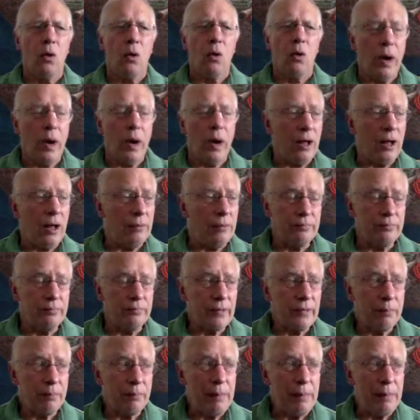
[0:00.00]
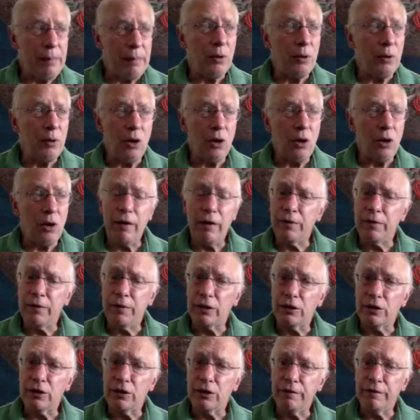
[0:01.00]
Well, people
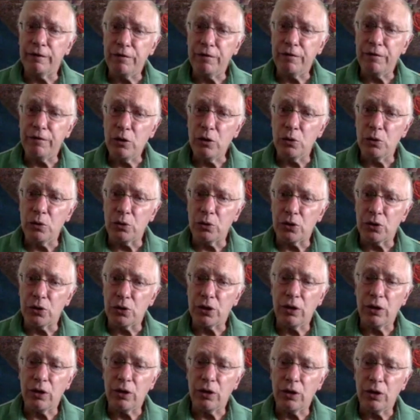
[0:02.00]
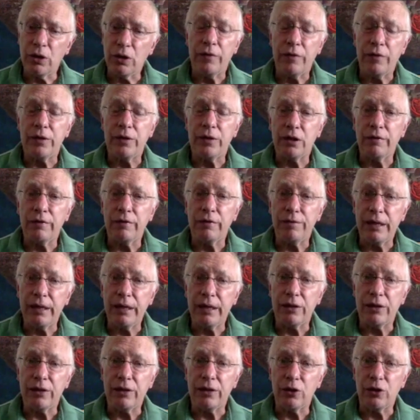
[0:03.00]
often confuse, they often
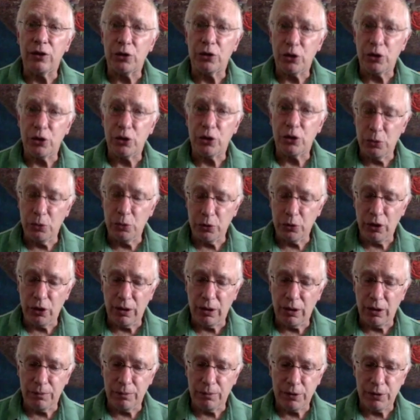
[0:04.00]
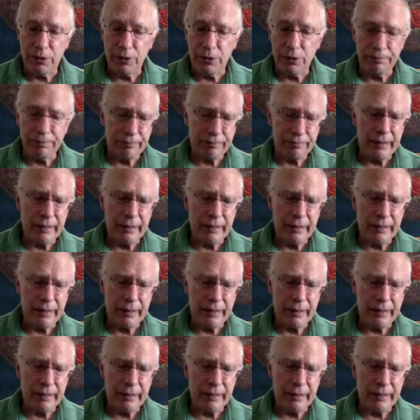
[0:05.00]
conflate those two terms.